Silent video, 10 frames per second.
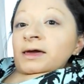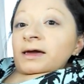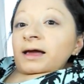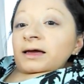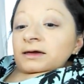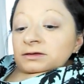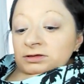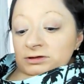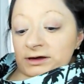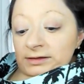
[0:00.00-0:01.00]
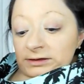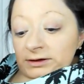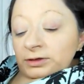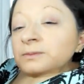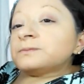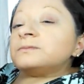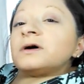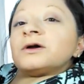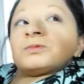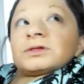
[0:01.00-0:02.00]
And I
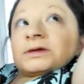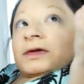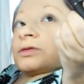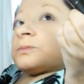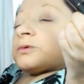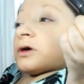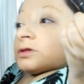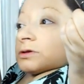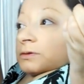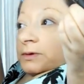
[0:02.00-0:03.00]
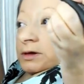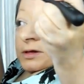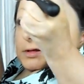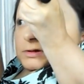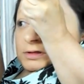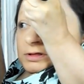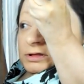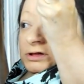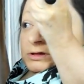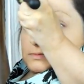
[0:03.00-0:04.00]
really like the bronzer because it
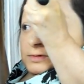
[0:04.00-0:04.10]
seems